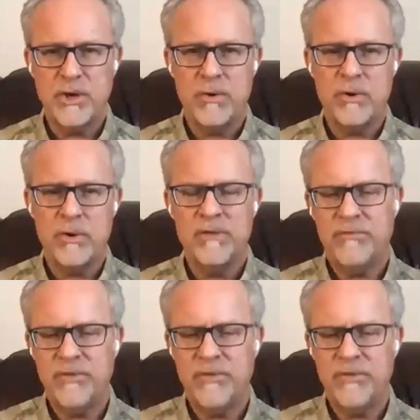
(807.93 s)
So
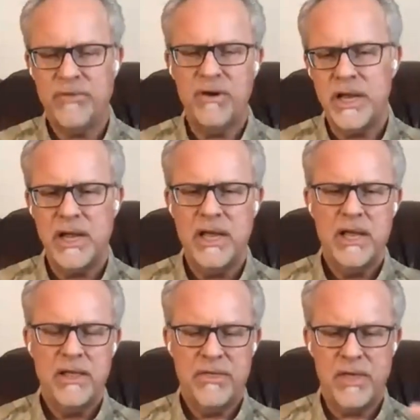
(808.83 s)
if there is
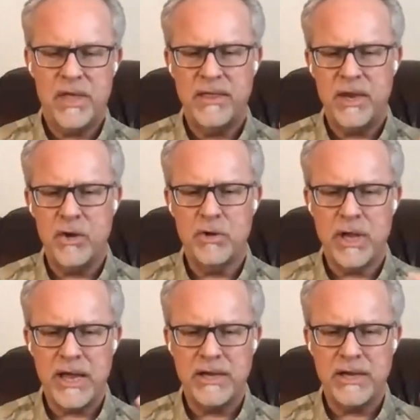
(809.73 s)
anything that
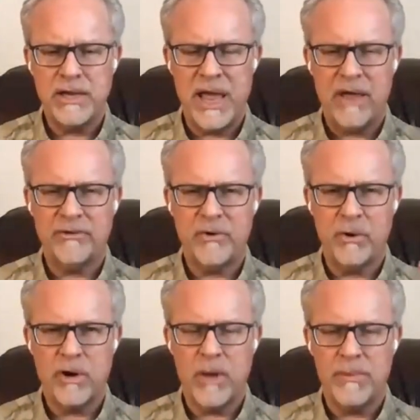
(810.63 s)
you'd like to
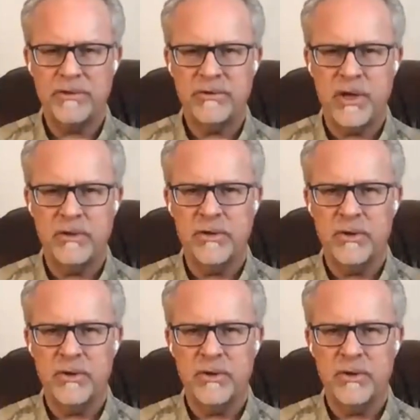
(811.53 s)
ask or comment on,